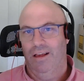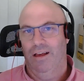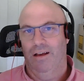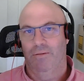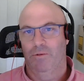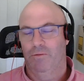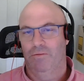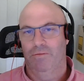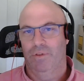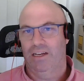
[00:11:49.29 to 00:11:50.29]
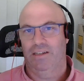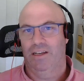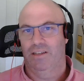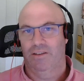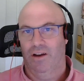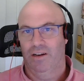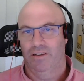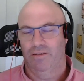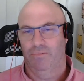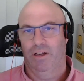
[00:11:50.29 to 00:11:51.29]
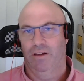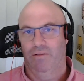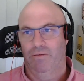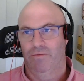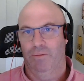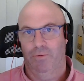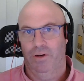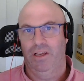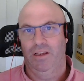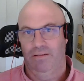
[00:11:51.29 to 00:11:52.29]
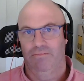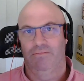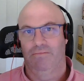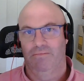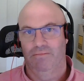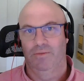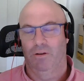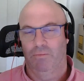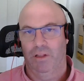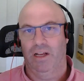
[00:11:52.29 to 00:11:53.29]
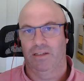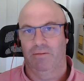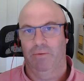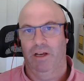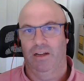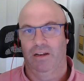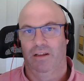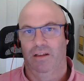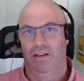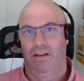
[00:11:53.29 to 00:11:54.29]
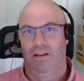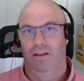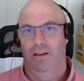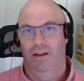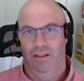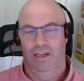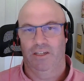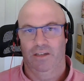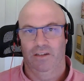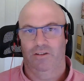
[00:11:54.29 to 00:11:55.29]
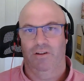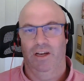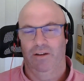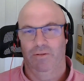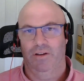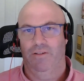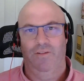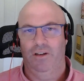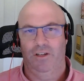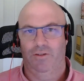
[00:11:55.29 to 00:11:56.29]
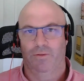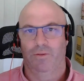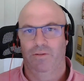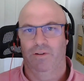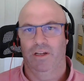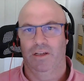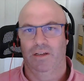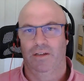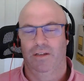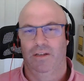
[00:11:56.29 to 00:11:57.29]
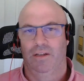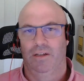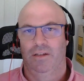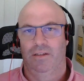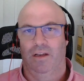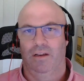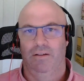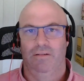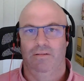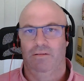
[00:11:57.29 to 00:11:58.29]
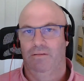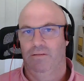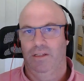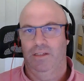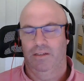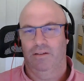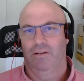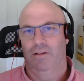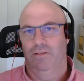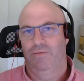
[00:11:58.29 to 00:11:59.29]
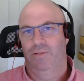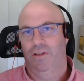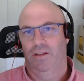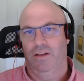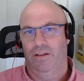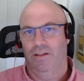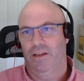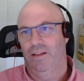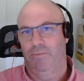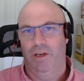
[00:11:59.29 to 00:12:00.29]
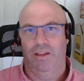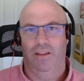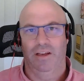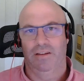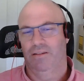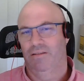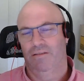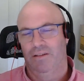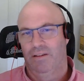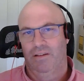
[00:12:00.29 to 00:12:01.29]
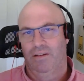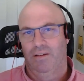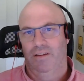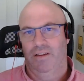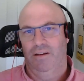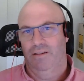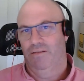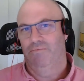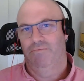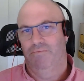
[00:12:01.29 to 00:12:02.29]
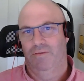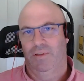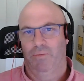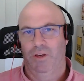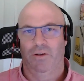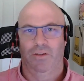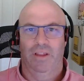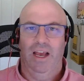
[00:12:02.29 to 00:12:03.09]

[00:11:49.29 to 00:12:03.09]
will actually excite us. We're pretty nonplussed about an election in Australia, which I find extraordinary. So this is kind of so that, like they're the big things, and you know beyond